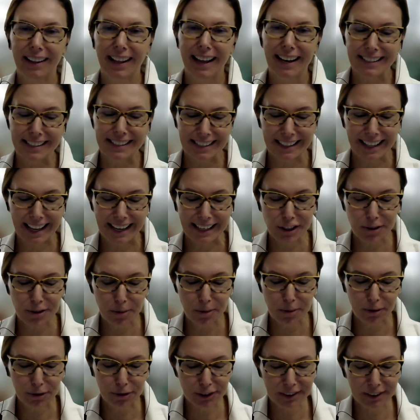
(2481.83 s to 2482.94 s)
okay, let's
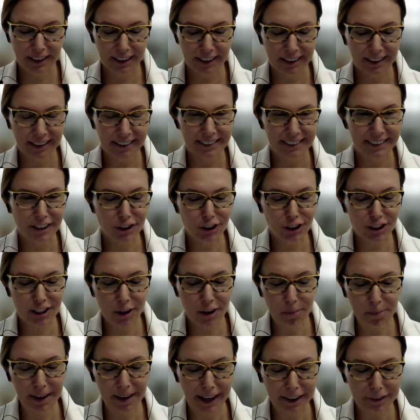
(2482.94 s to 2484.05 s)
move to the digital
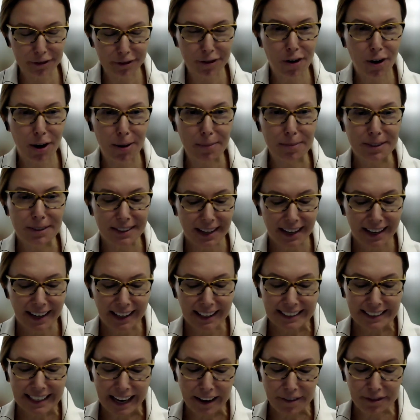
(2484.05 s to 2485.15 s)
platforms.
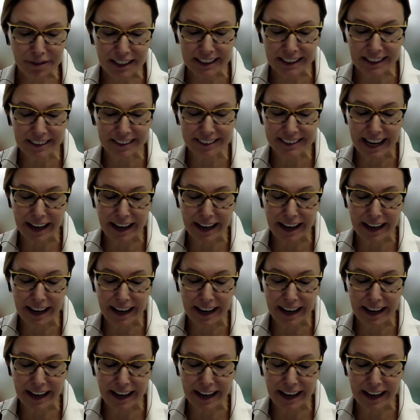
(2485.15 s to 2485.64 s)
Dave,